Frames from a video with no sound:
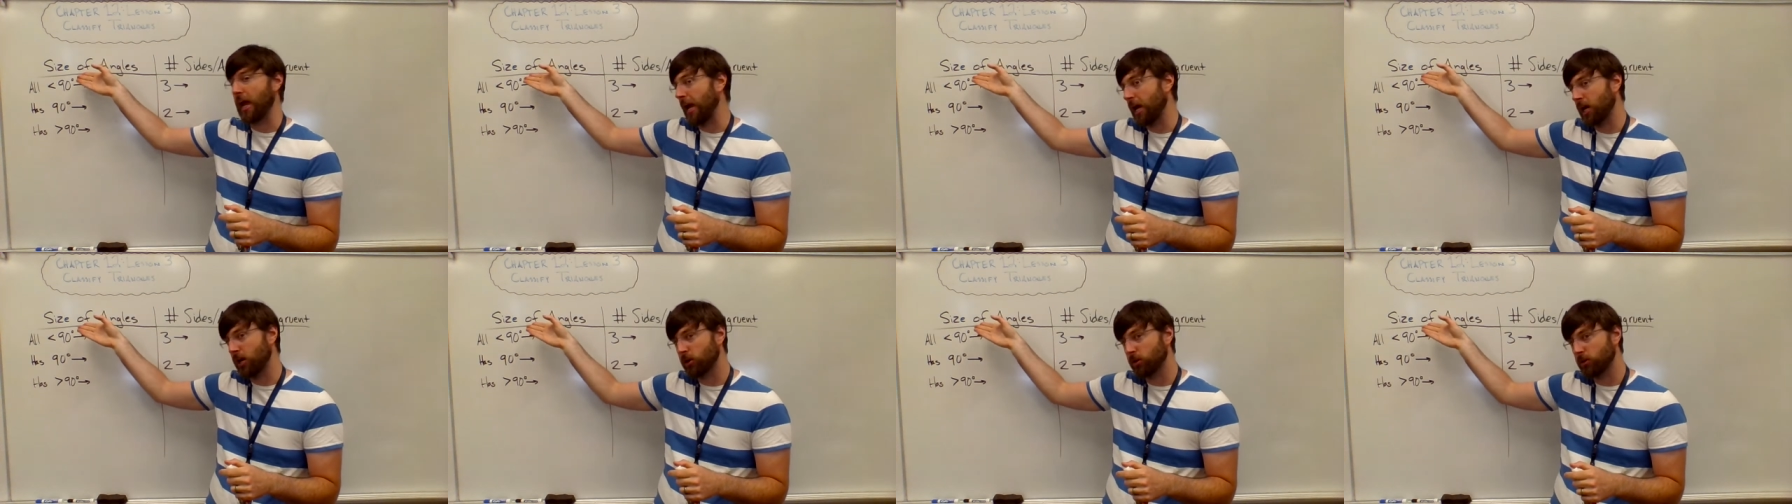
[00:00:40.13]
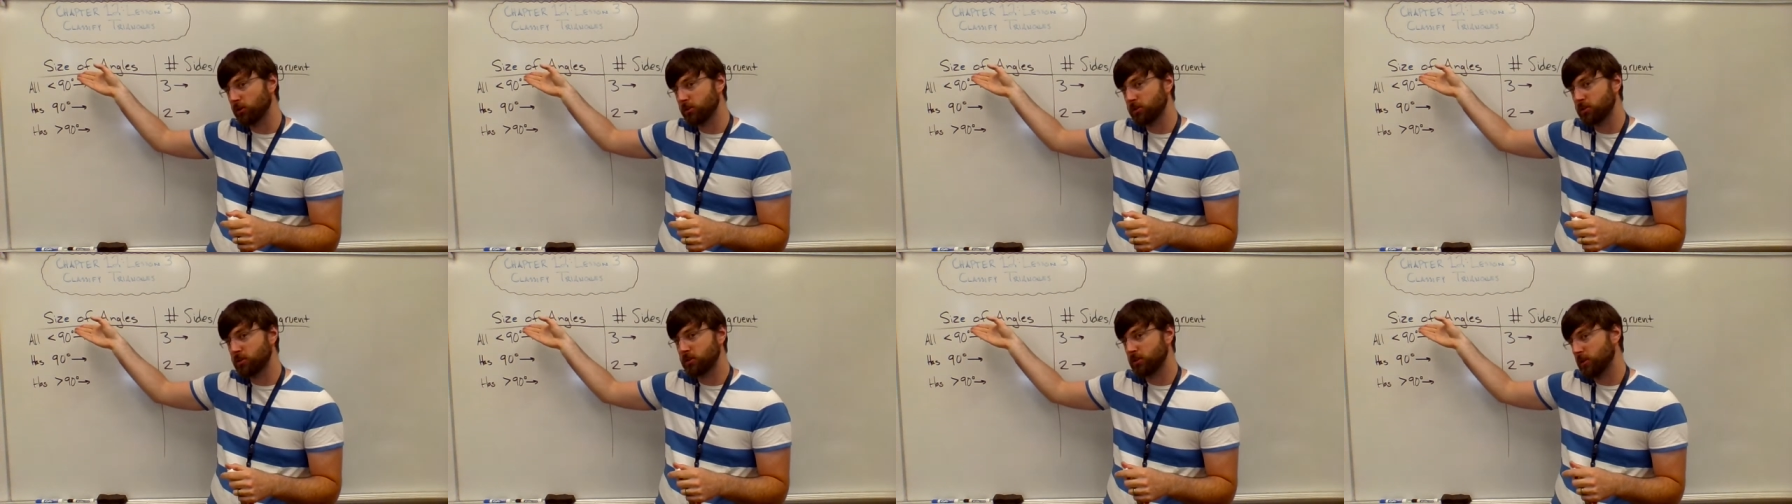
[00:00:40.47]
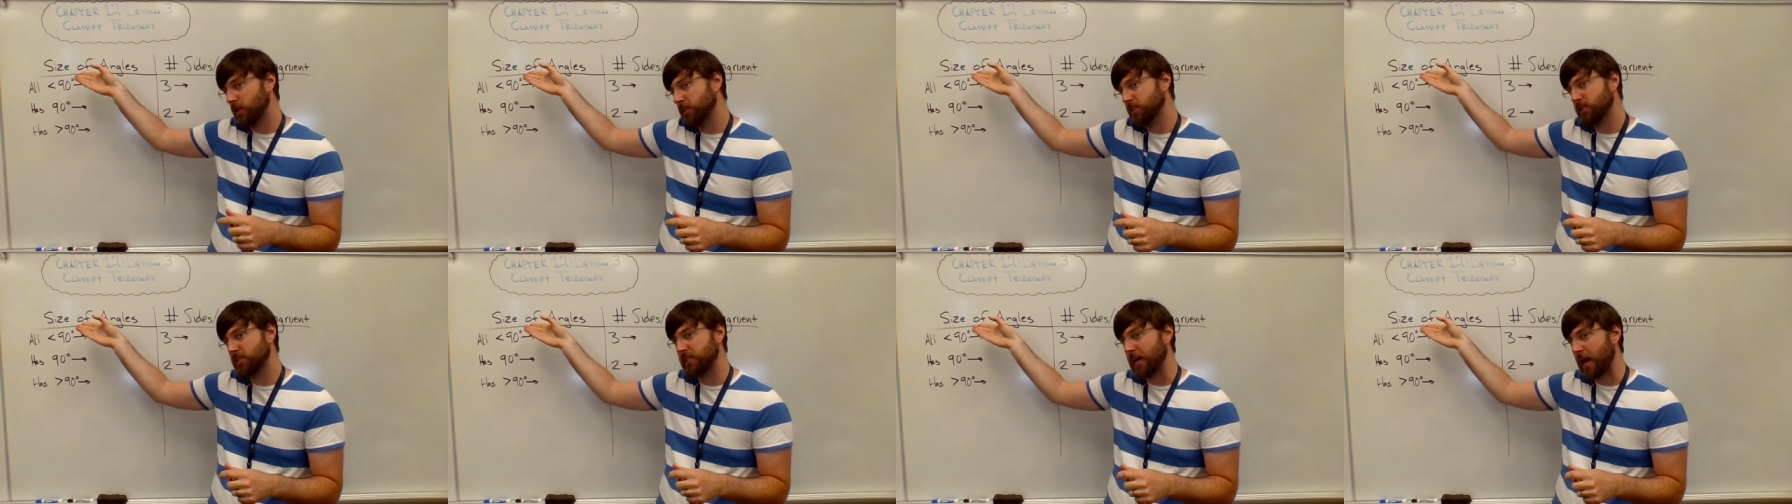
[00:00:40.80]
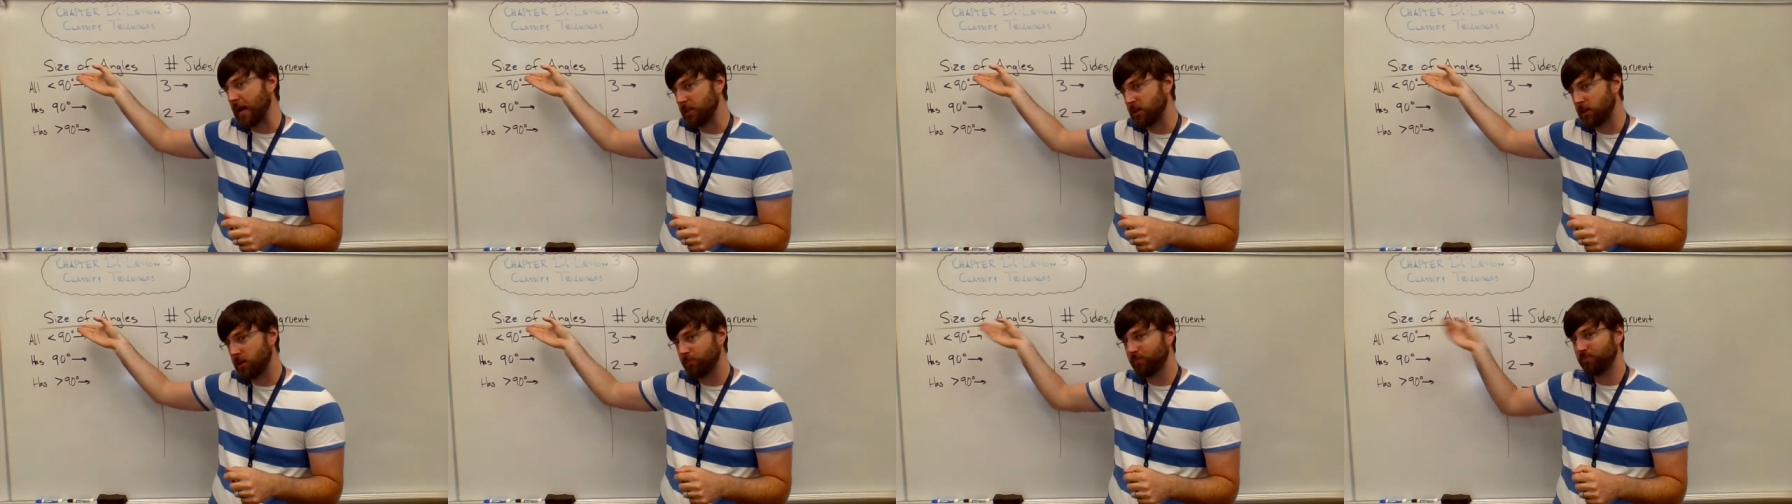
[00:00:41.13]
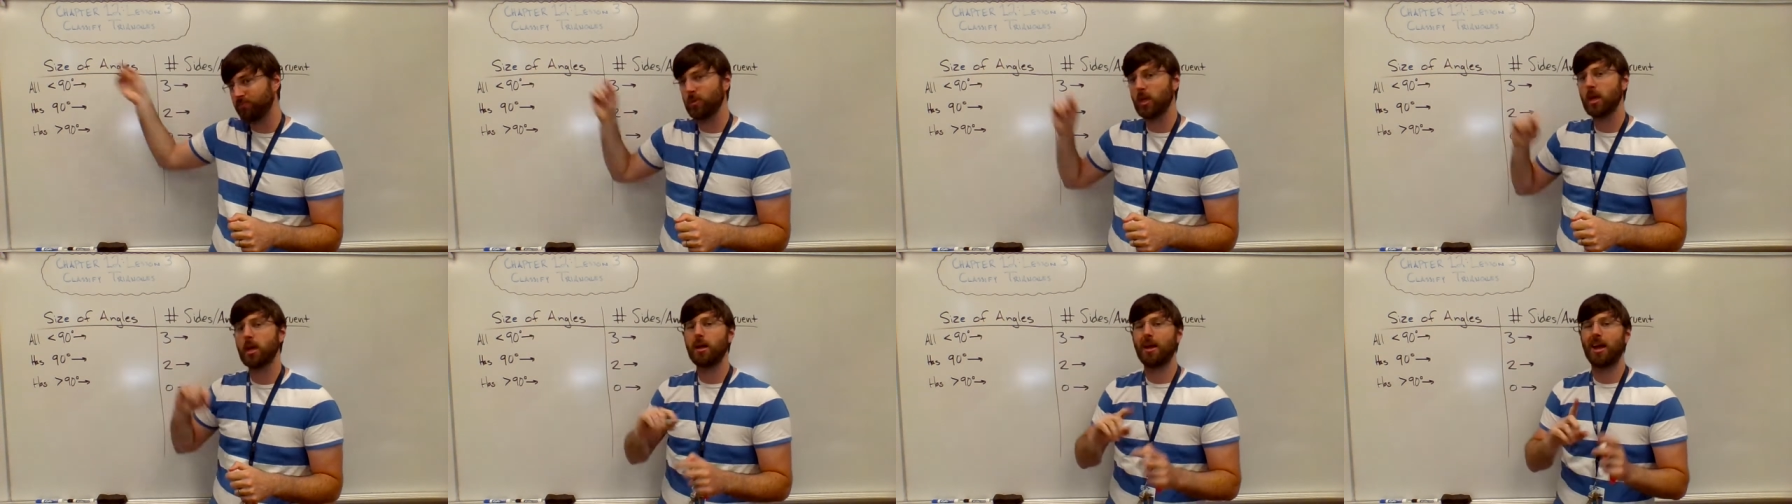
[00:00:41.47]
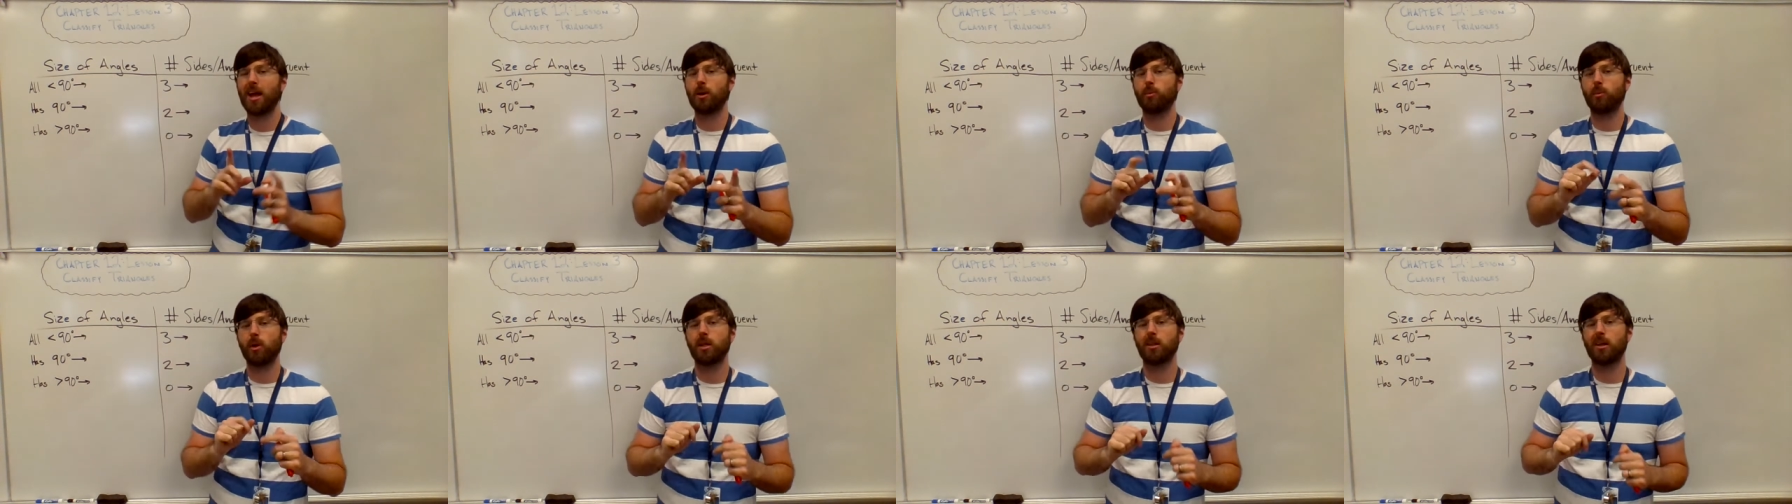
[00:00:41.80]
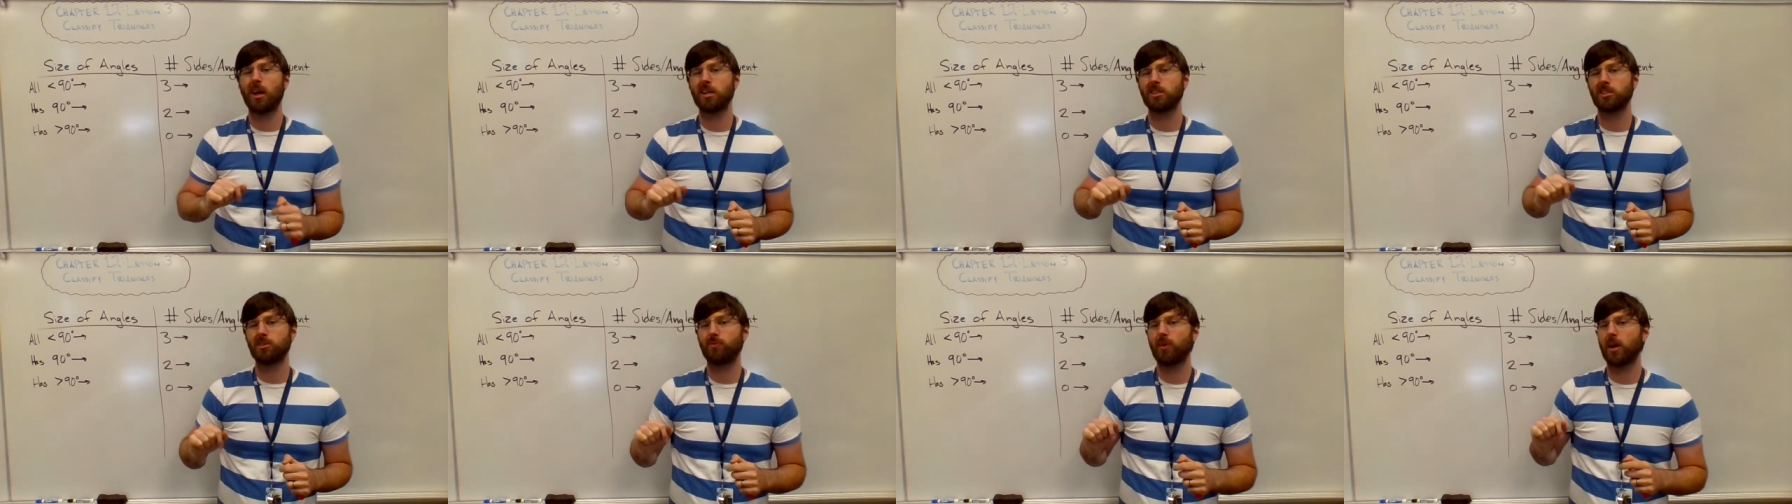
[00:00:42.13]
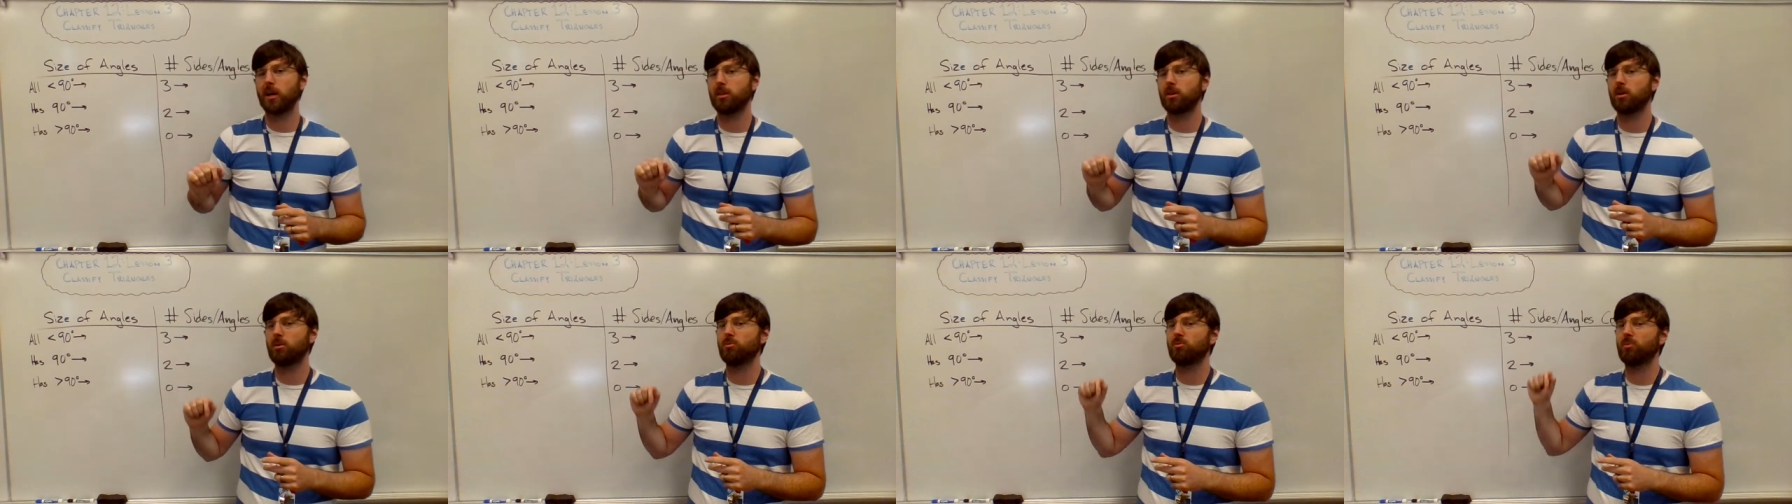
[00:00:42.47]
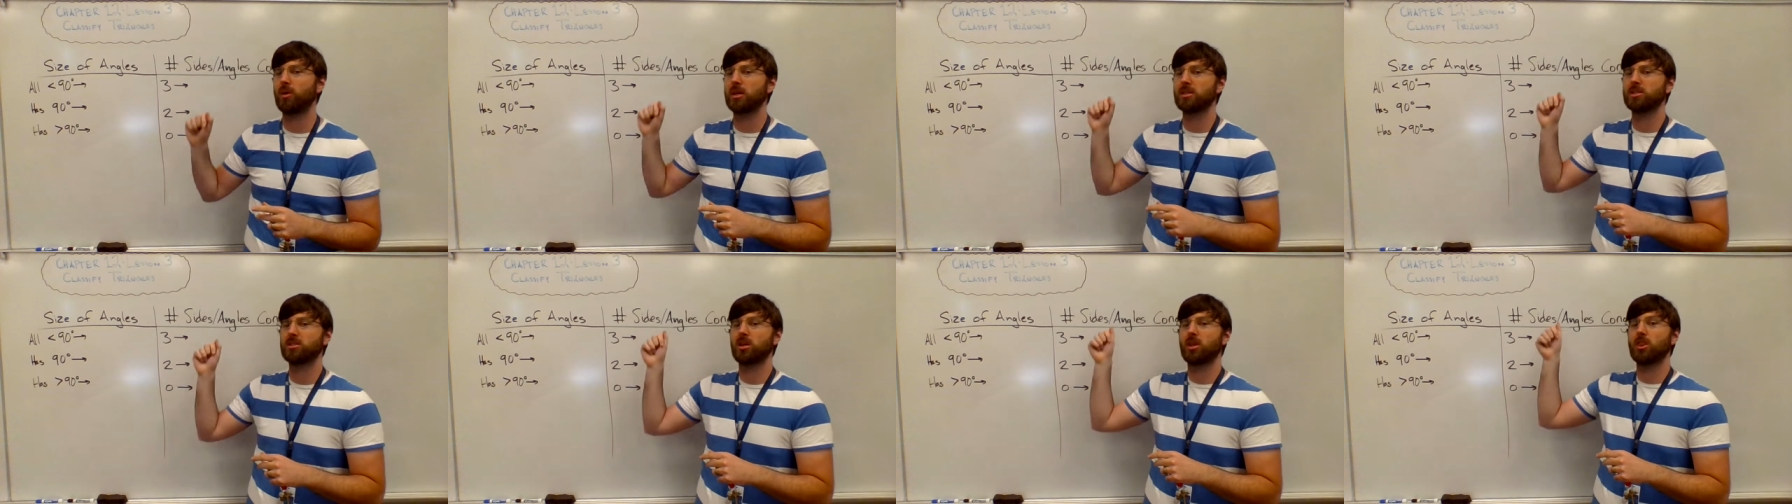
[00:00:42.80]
angles inside them, and we classify them based